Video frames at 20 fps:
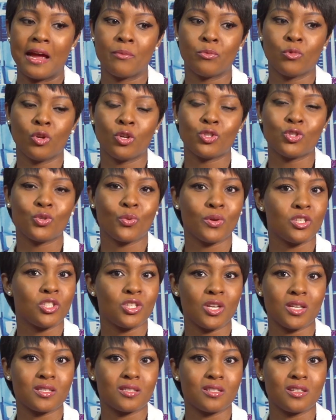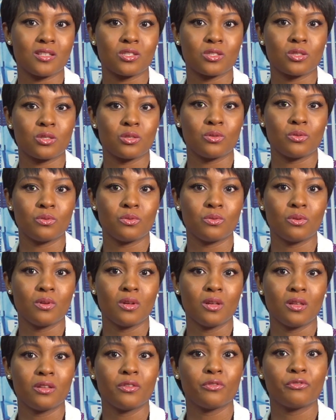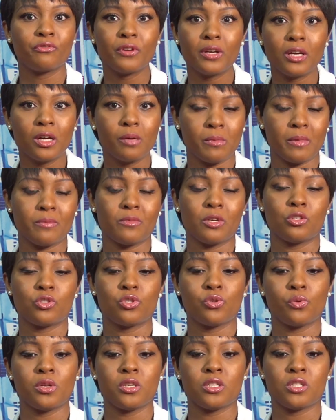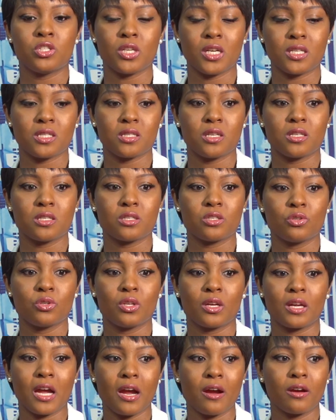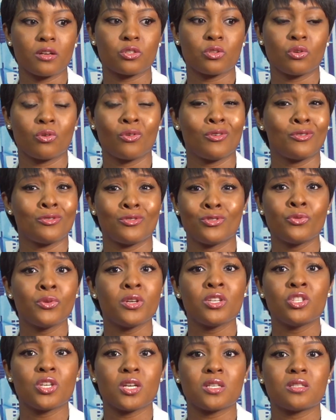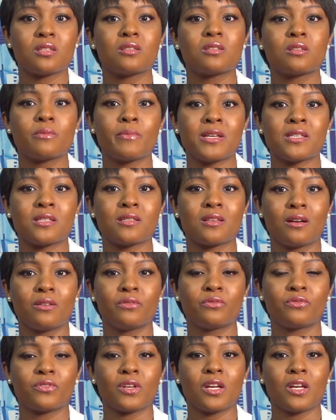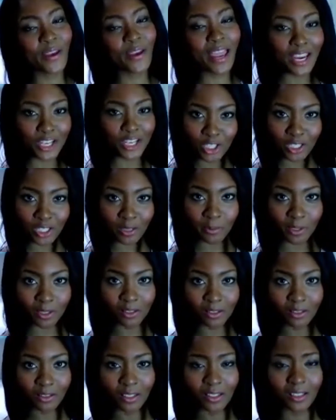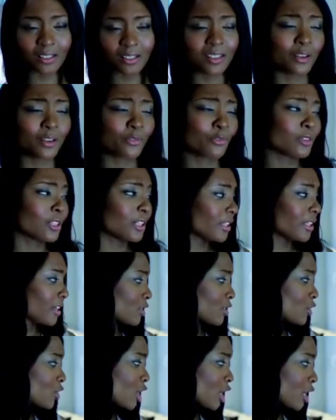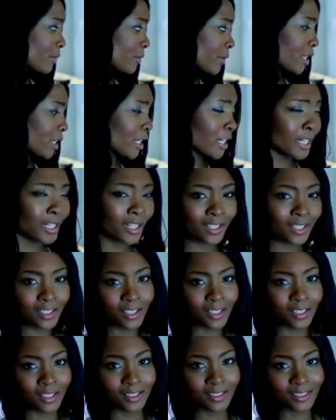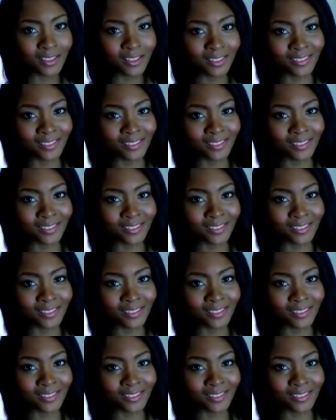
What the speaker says: I'm not doing justice to the film, I'm not doing justice to the character, or doing justice to myself. So I always try and bring some sort of me and try